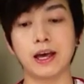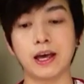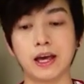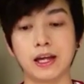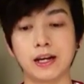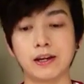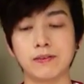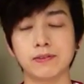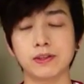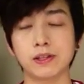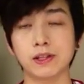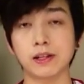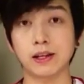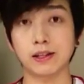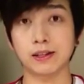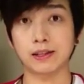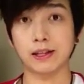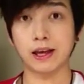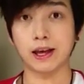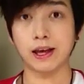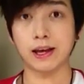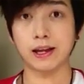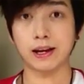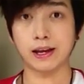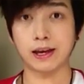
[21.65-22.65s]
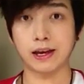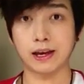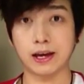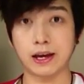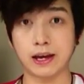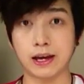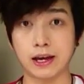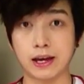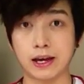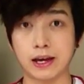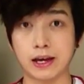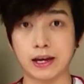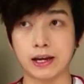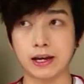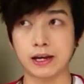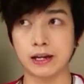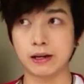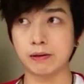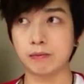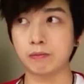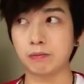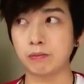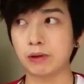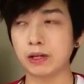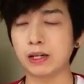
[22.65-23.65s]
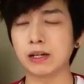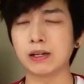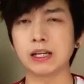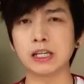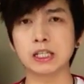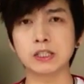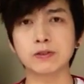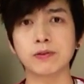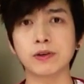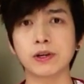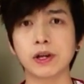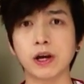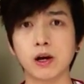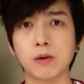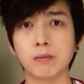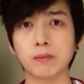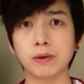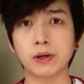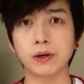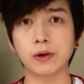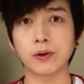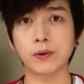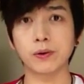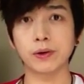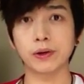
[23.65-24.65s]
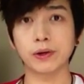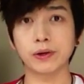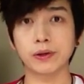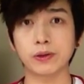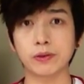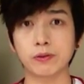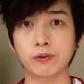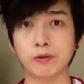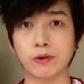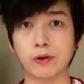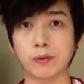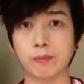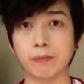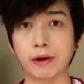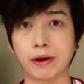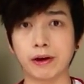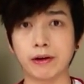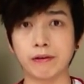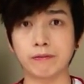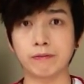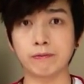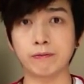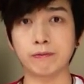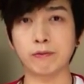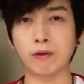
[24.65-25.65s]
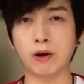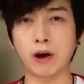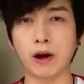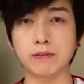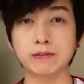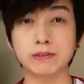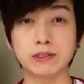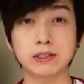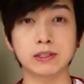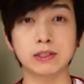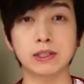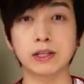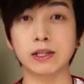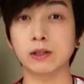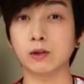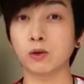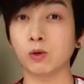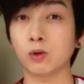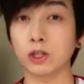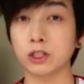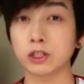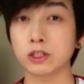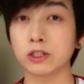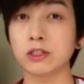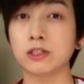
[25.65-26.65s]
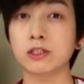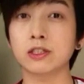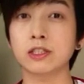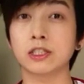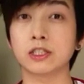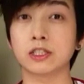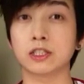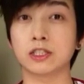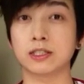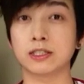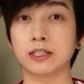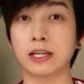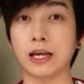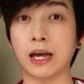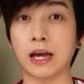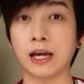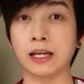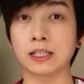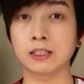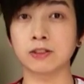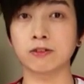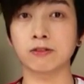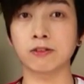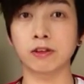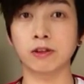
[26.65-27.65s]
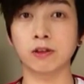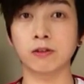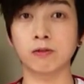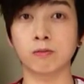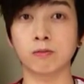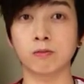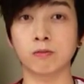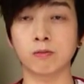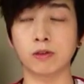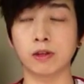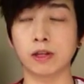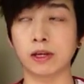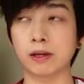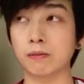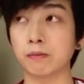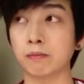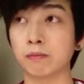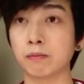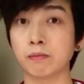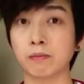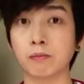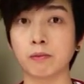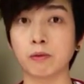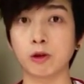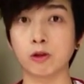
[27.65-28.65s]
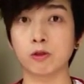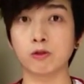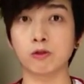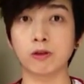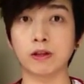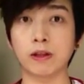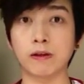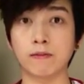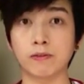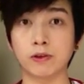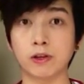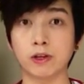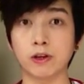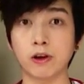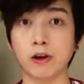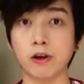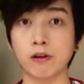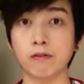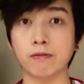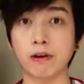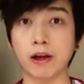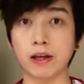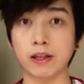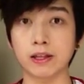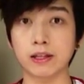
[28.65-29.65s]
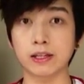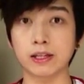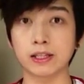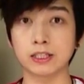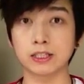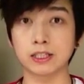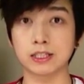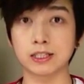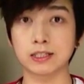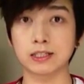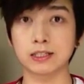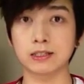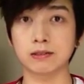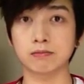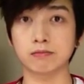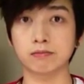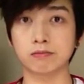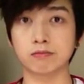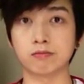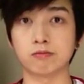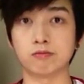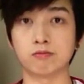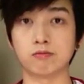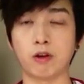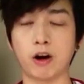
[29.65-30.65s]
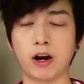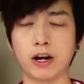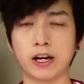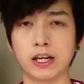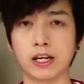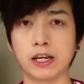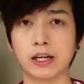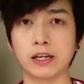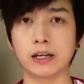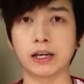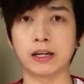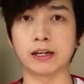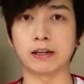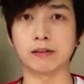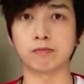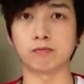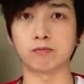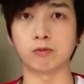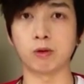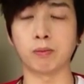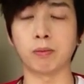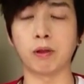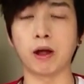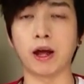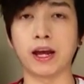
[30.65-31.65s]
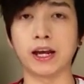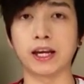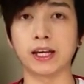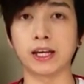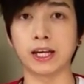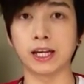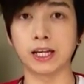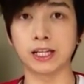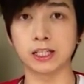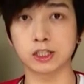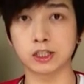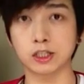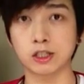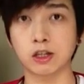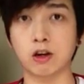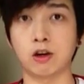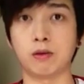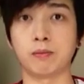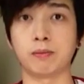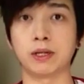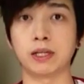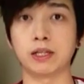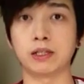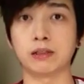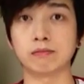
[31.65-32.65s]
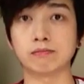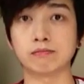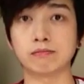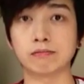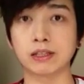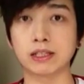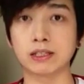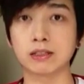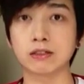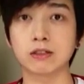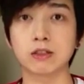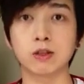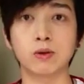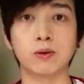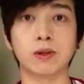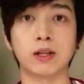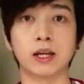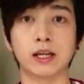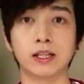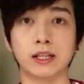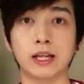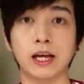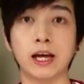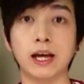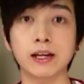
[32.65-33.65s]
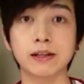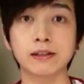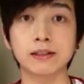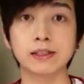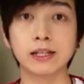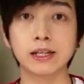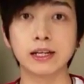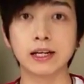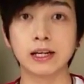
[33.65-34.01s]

and everything like that, and in each video I'll be going through about 5 to 10 questions and just answering them through that video rather than just writing and replying each comment and so on like that.